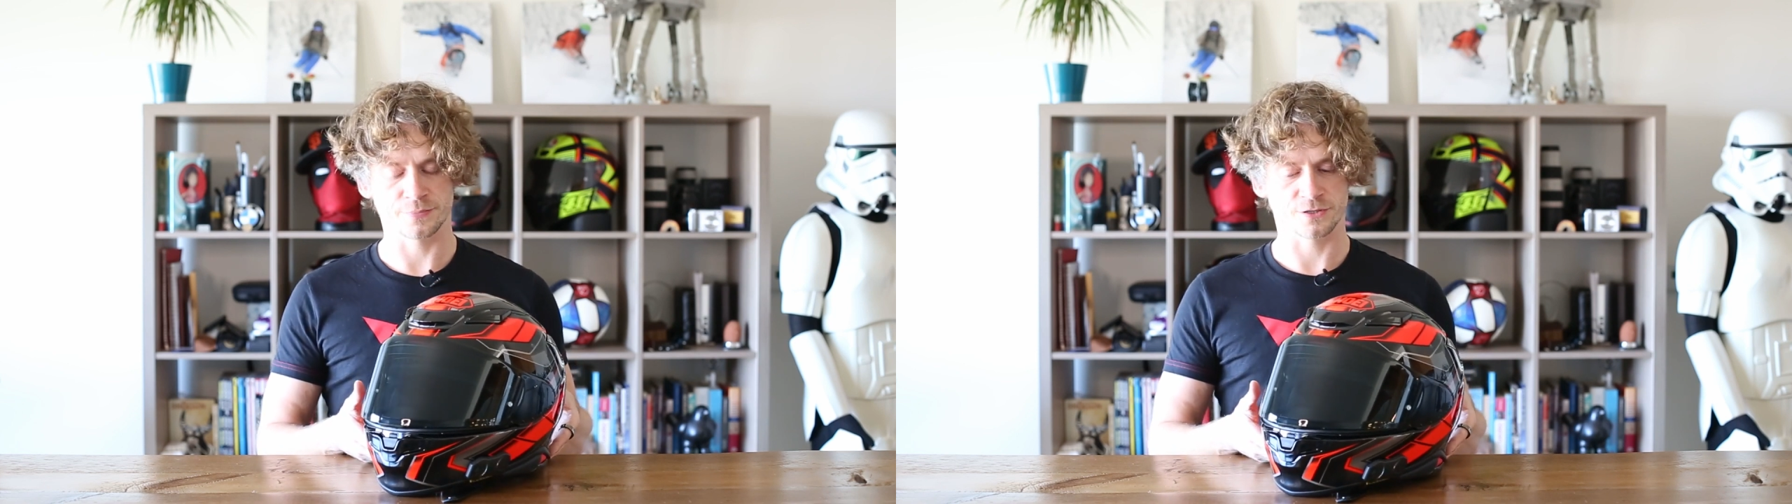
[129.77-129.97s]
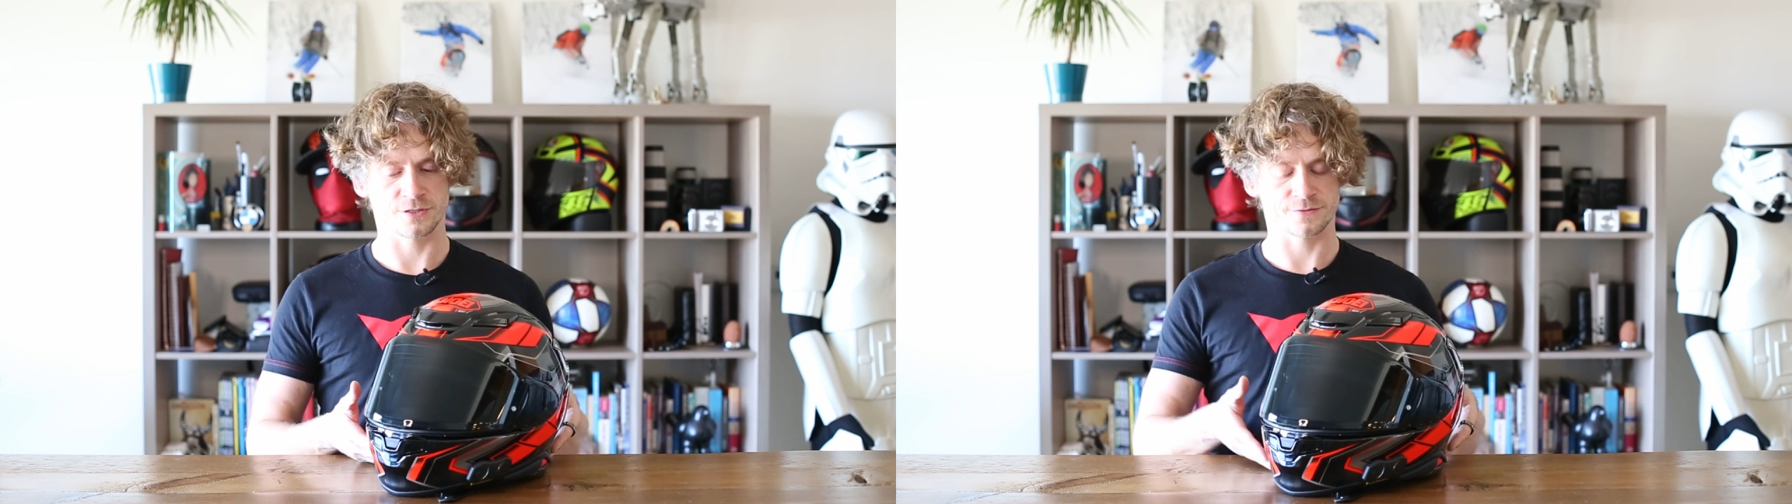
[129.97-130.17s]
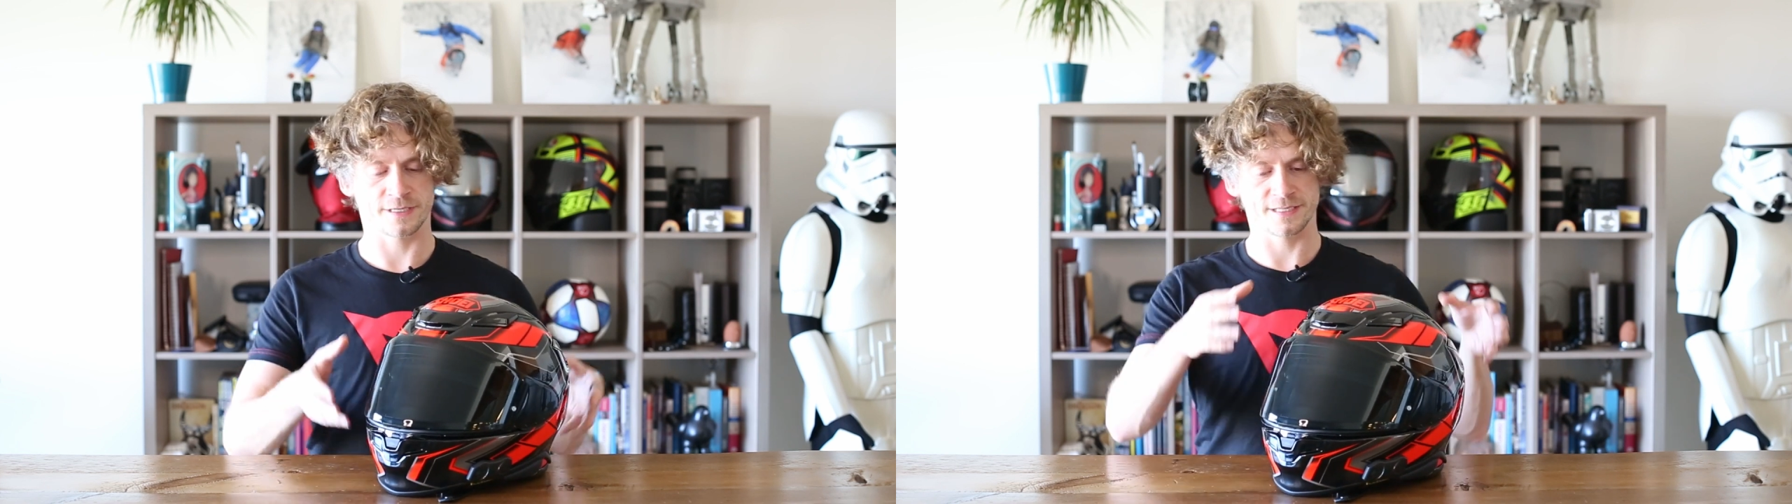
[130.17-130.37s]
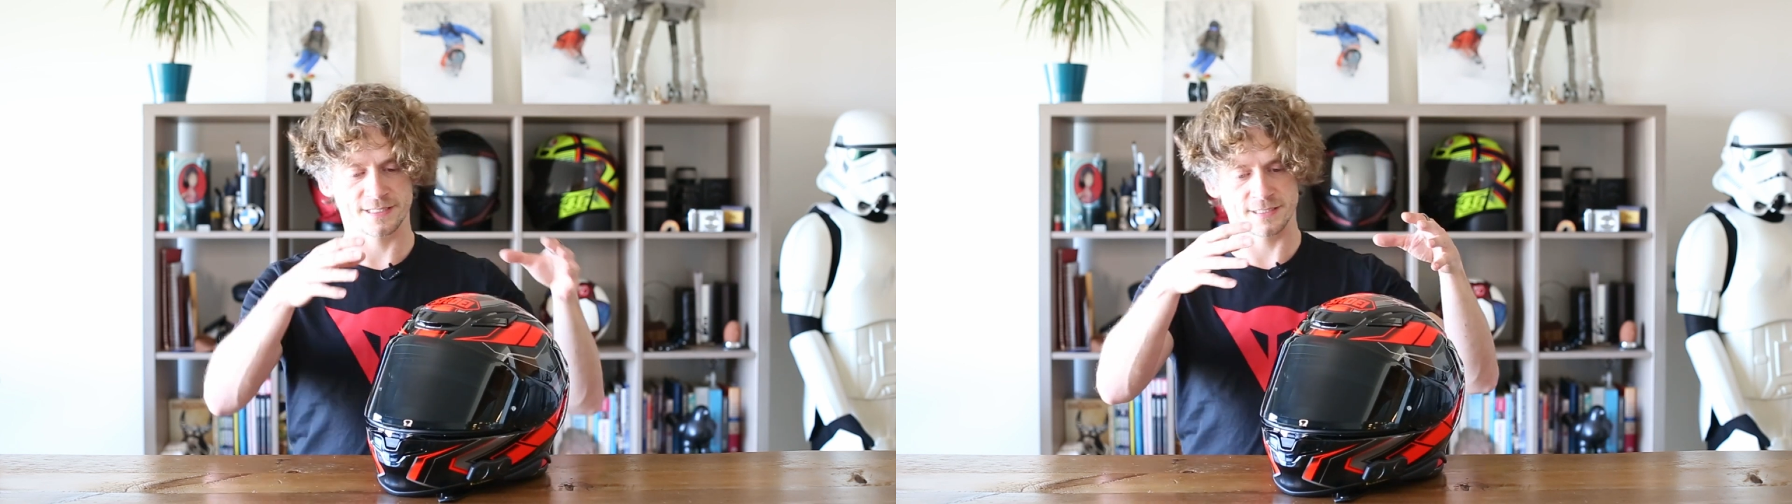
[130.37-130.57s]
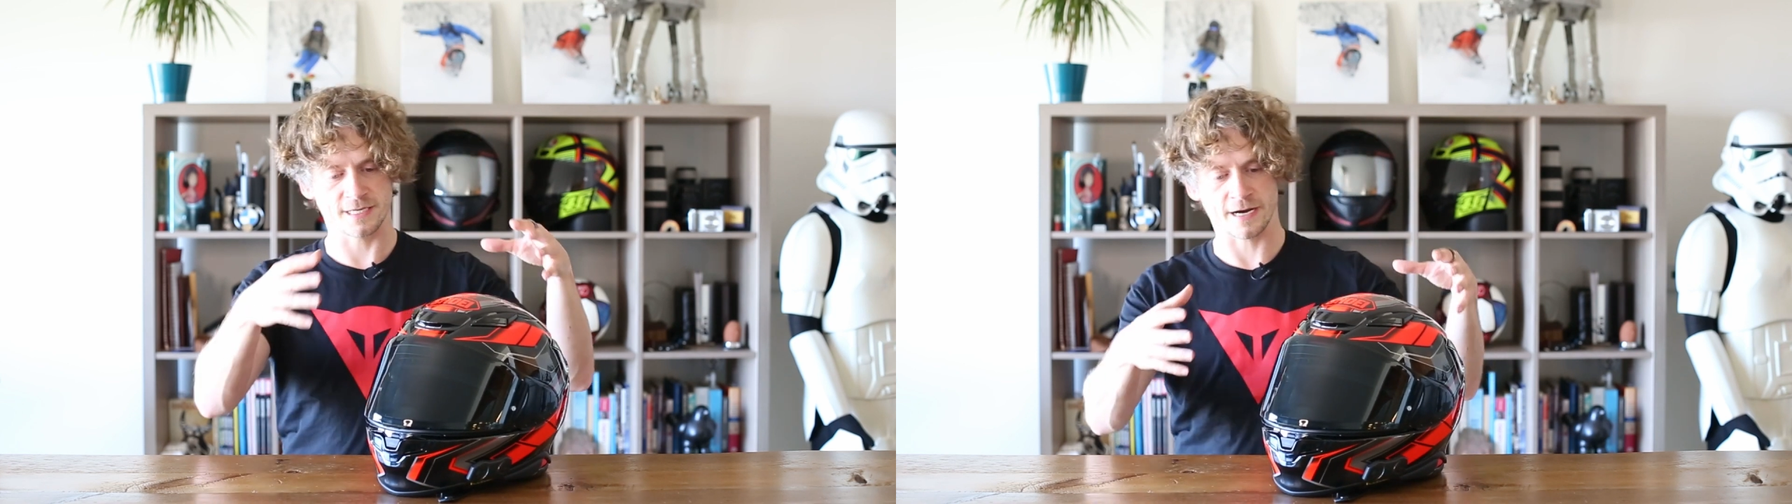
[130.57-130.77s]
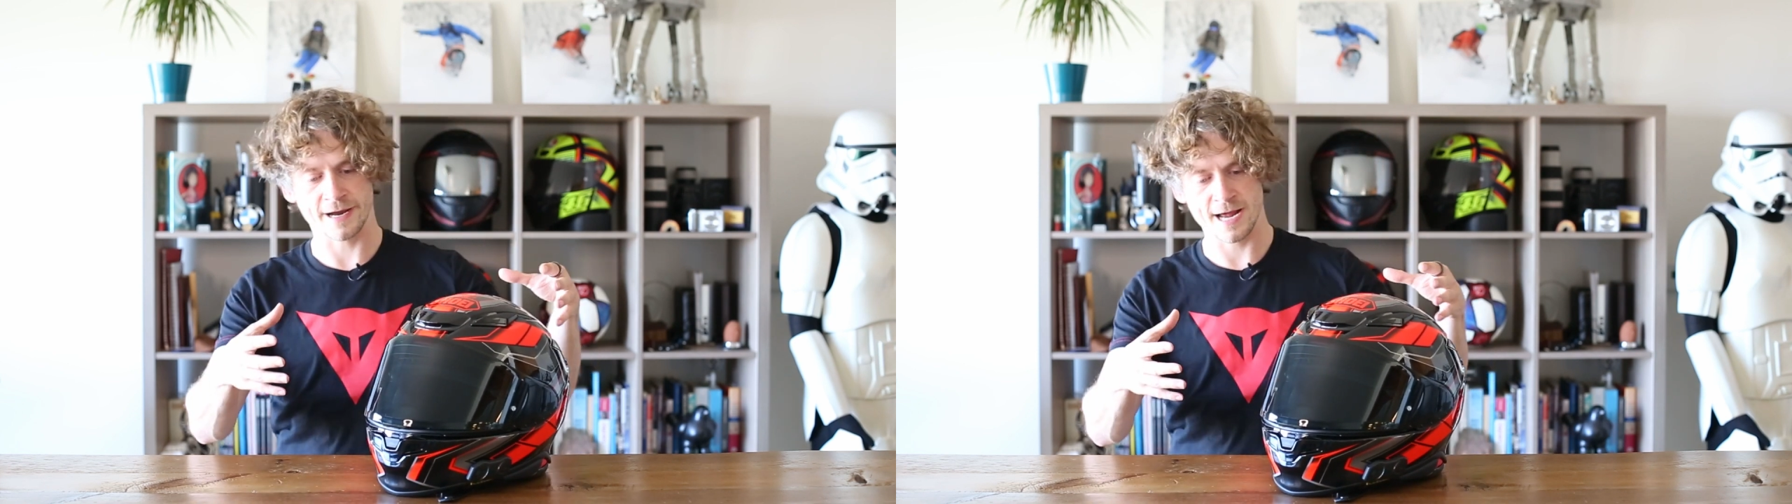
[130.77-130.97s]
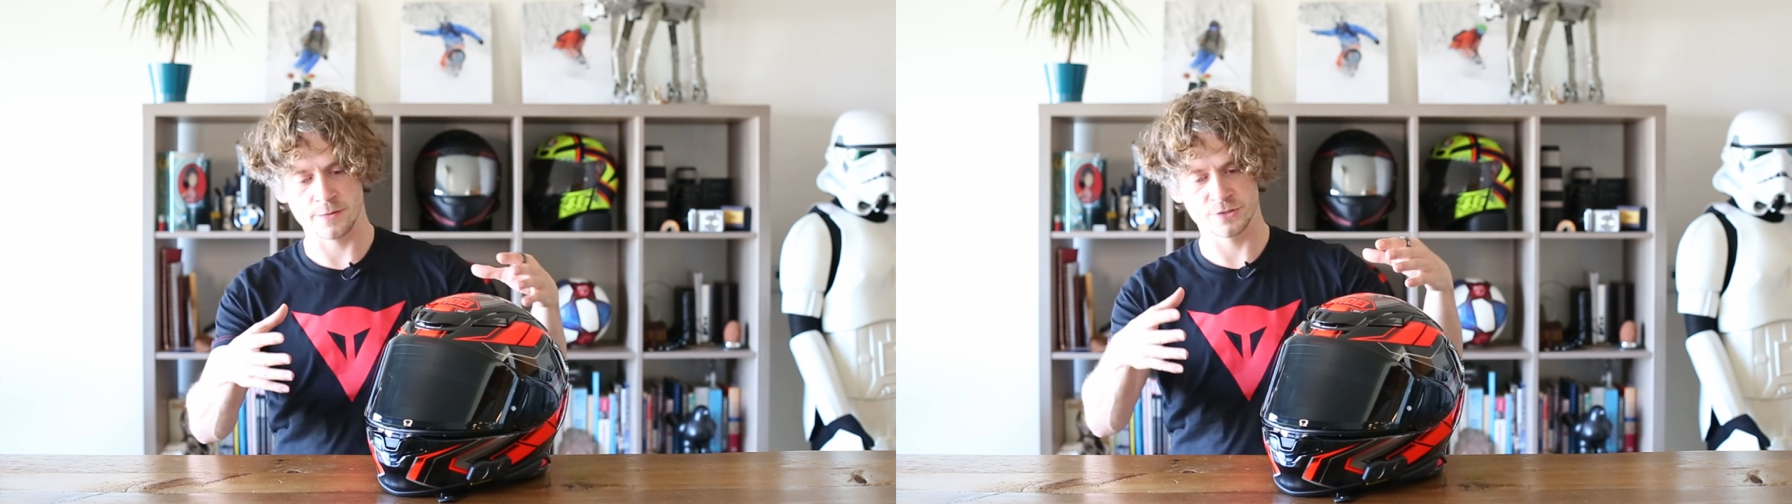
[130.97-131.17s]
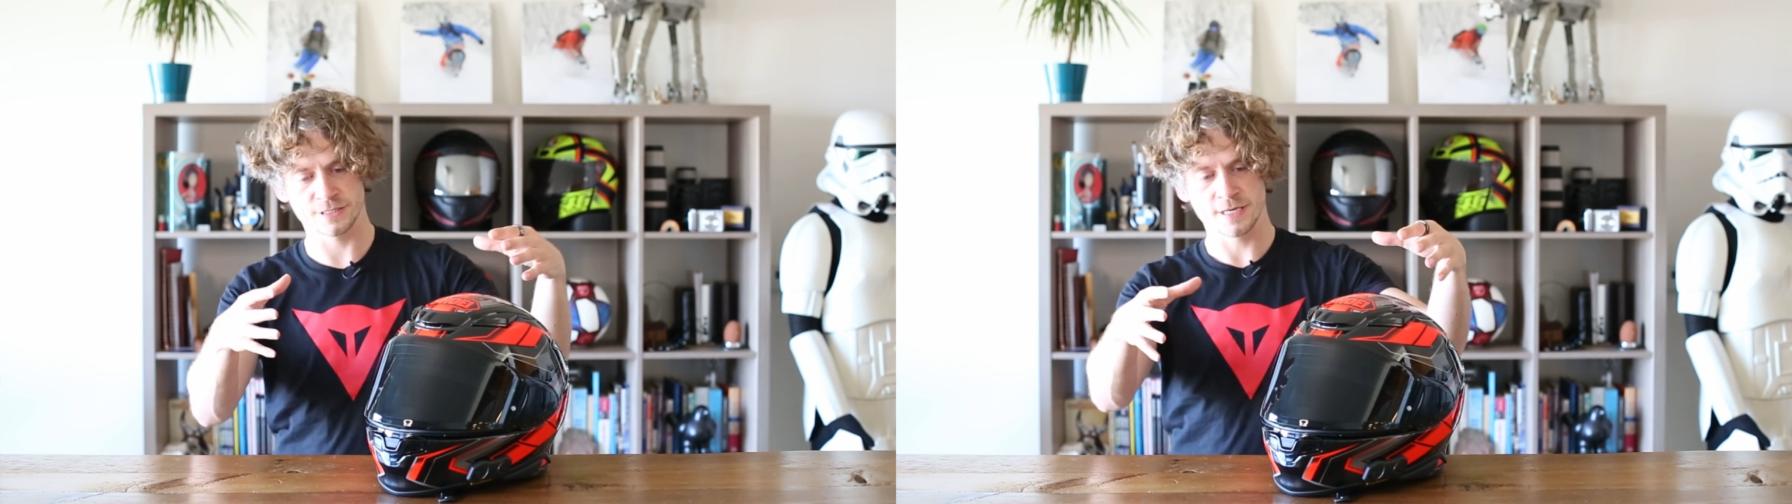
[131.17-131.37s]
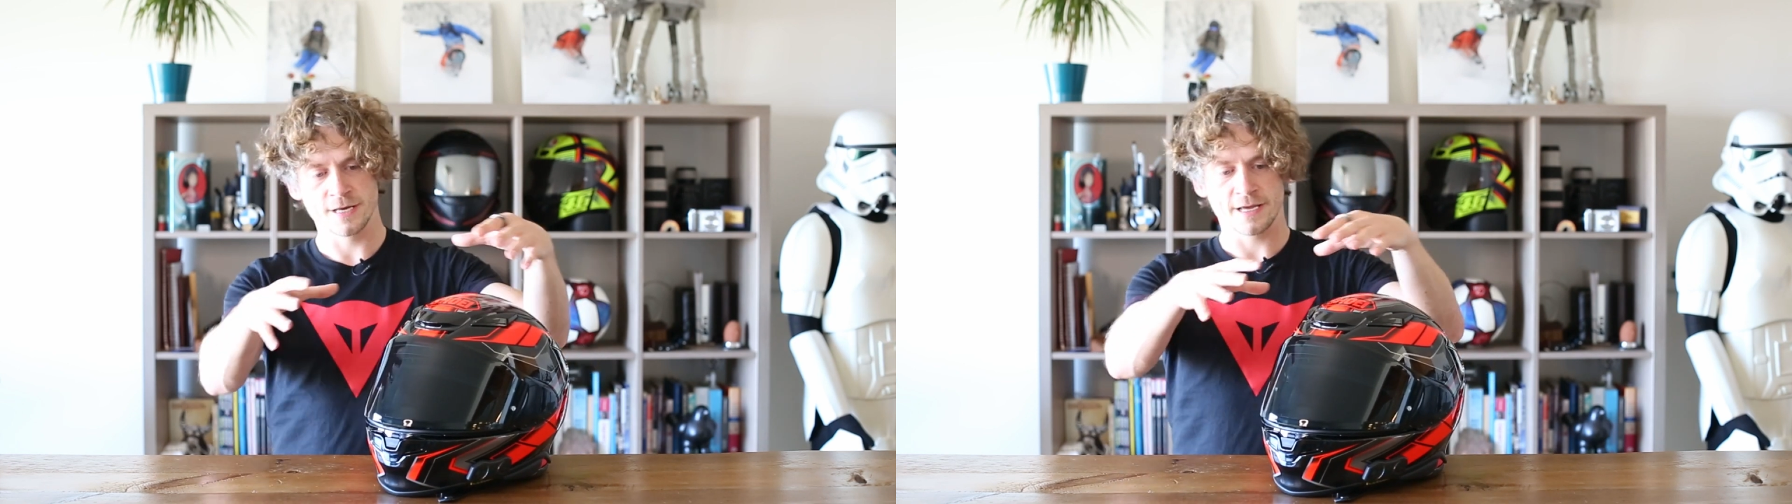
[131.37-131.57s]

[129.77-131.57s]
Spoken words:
because it's a dark helmet